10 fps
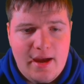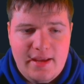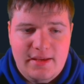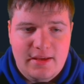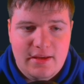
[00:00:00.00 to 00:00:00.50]

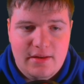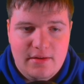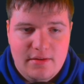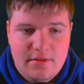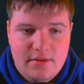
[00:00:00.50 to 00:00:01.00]
I
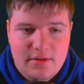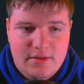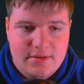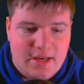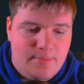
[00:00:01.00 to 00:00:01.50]
can
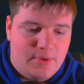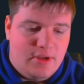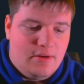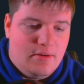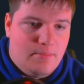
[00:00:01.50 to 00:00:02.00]
type
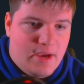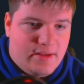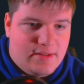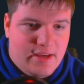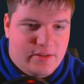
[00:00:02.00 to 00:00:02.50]
in
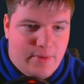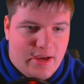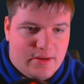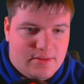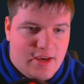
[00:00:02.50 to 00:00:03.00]

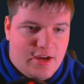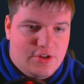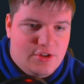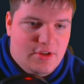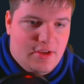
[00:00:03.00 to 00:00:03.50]

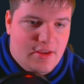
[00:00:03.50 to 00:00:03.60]
//